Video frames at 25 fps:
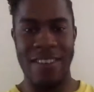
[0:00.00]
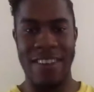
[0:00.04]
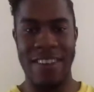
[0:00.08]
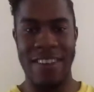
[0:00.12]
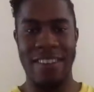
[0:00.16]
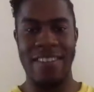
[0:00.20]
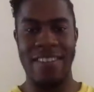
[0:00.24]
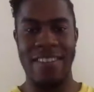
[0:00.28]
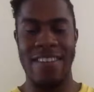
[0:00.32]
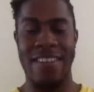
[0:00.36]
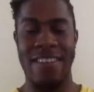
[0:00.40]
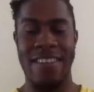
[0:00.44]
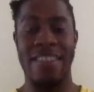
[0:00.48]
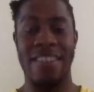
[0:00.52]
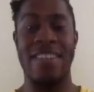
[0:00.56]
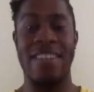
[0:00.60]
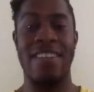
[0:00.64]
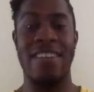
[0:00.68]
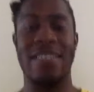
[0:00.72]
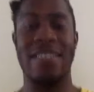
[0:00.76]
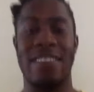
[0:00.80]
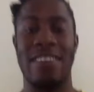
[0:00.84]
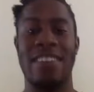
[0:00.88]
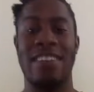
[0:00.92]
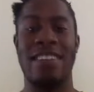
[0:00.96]
want to see this
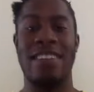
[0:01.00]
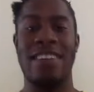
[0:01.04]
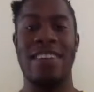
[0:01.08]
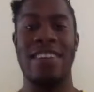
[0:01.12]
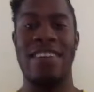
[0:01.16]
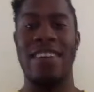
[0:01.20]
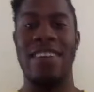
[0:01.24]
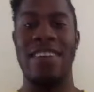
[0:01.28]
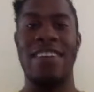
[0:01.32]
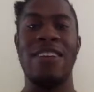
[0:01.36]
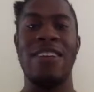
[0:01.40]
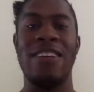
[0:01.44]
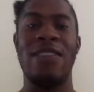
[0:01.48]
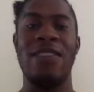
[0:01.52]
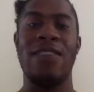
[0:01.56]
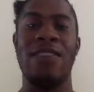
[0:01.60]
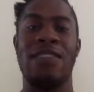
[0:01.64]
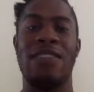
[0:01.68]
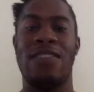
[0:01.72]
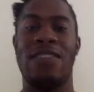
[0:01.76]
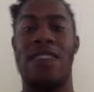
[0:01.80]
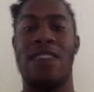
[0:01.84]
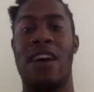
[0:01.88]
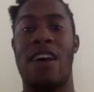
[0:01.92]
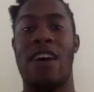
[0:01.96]
thing succeed,
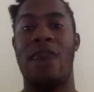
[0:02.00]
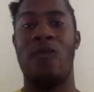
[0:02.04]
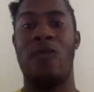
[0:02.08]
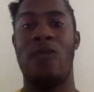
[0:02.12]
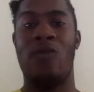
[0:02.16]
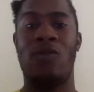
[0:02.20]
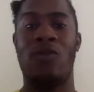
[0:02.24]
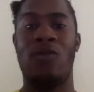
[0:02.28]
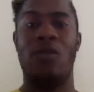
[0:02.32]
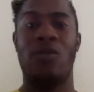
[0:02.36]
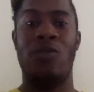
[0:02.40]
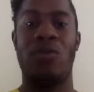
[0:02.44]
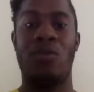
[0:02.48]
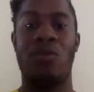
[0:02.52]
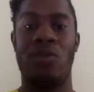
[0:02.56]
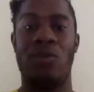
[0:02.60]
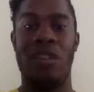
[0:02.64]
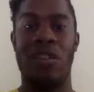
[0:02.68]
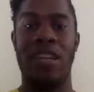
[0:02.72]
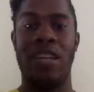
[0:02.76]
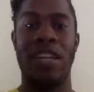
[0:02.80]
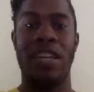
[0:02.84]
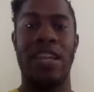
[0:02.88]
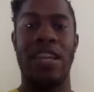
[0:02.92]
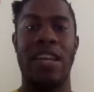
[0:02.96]
so I will
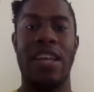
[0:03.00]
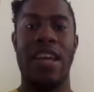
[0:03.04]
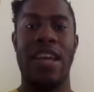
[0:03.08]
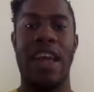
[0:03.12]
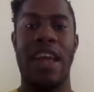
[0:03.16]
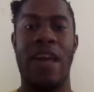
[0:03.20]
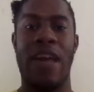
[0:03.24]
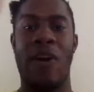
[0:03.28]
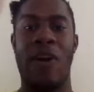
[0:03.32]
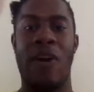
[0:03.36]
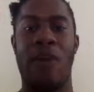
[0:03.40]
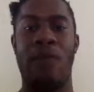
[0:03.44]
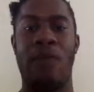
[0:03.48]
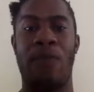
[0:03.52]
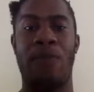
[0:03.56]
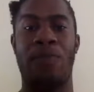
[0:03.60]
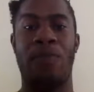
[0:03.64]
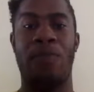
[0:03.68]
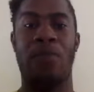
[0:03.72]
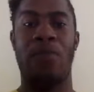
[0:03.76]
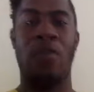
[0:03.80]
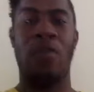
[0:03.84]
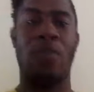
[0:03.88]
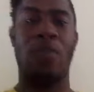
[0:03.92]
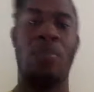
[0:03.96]
really help
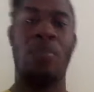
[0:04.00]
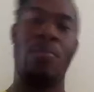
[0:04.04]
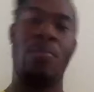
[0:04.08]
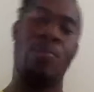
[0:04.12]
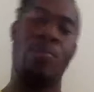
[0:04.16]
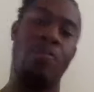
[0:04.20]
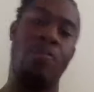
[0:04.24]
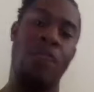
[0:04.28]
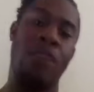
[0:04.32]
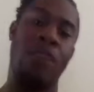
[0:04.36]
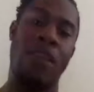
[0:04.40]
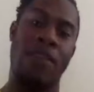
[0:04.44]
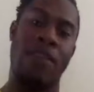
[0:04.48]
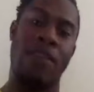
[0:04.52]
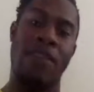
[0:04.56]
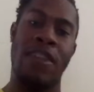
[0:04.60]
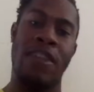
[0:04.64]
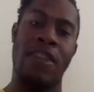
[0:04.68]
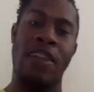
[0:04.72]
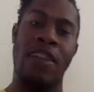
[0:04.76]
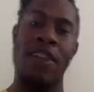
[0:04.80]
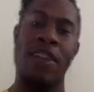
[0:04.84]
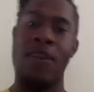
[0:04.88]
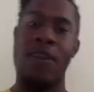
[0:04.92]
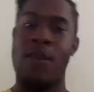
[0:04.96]
to give
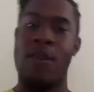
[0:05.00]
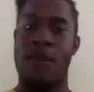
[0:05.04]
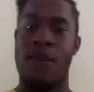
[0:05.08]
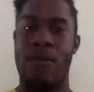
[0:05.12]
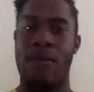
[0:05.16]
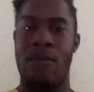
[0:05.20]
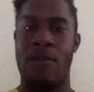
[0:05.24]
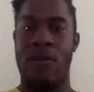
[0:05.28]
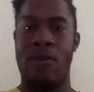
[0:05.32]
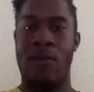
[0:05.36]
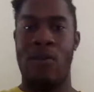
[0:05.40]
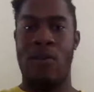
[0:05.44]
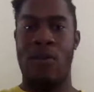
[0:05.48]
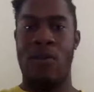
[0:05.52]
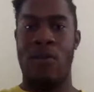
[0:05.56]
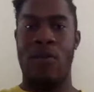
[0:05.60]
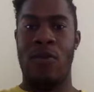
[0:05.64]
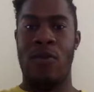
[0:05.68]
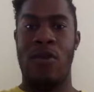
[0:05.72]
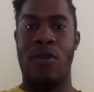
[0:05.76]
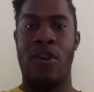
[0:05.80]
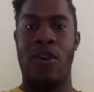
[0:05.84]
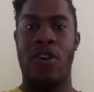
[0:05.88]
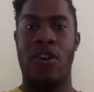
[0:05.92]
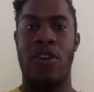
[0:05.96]
it more
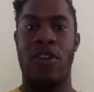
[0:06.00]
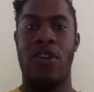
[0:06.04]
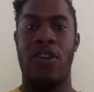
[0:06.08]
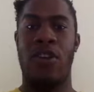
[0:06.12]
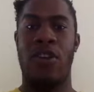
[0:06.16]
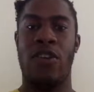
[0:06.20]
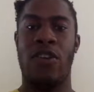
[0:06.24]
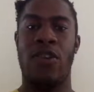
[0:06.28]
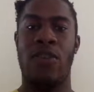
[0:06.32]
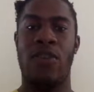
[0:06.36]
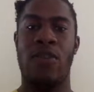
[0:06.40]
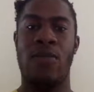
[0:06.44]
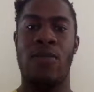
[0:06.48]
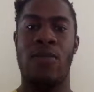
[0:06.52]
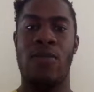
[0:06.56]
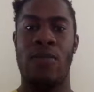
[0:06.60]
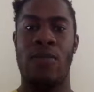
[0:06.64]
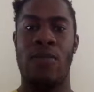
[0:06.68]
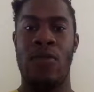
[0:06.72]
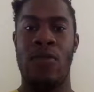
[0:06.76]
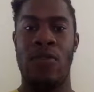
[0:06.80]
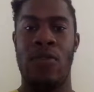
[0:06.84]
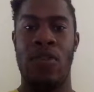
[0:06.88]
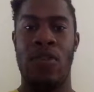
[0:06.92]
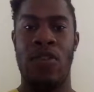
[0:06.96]
water,
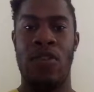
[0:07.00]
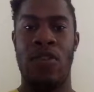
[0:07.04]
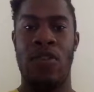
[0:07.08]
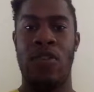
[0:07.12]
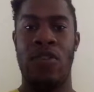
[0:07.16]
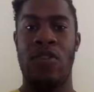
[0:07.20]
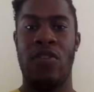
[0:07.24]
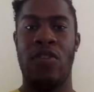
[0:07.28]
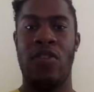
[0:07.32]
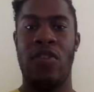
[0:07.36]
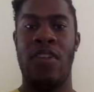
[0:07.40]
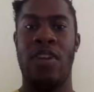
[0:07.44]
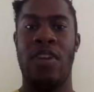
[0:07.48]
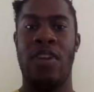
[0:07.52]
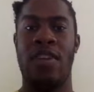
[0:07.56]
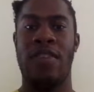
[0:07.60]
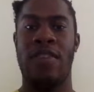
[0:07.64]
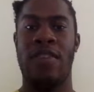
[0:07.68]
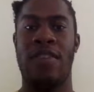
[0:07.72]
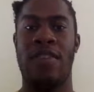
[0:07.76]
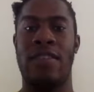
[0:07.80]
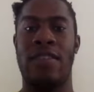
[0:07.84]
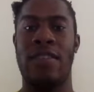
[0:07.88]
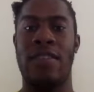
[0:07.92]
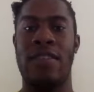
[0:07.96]
more
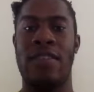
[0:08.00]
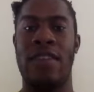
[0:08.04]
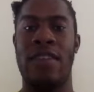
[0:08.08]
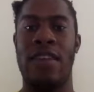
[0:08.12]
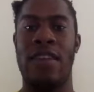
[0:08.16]
nutrients,